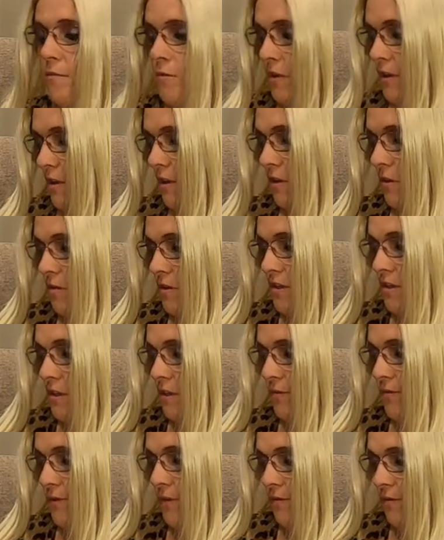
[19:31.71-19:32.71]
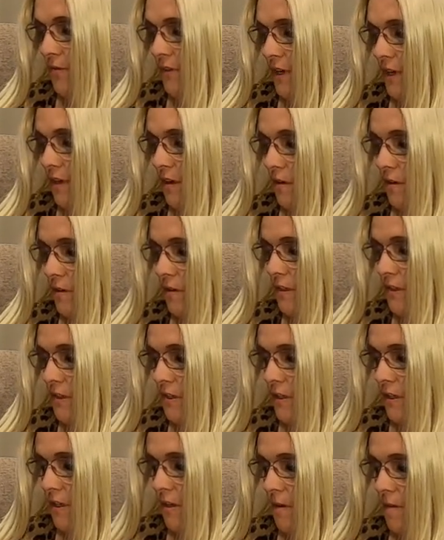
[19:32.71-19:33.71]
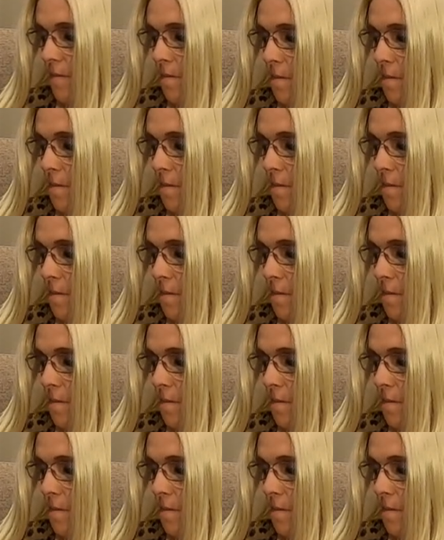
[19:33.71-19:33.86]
I'm gonna use different fingers.